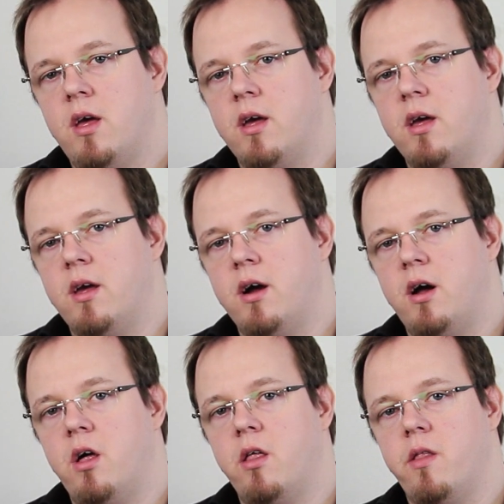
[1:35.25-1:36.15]

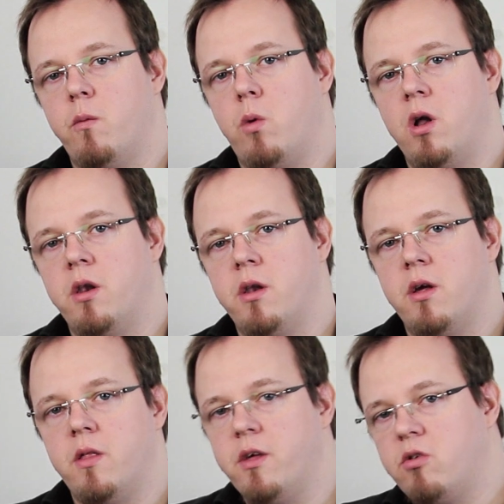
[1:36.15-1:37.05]
another one,
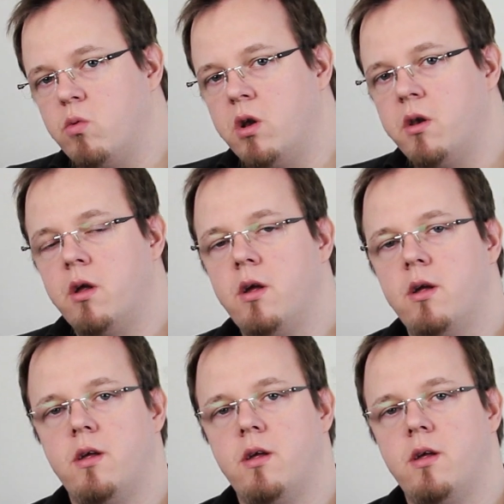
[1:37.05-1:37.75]
this one,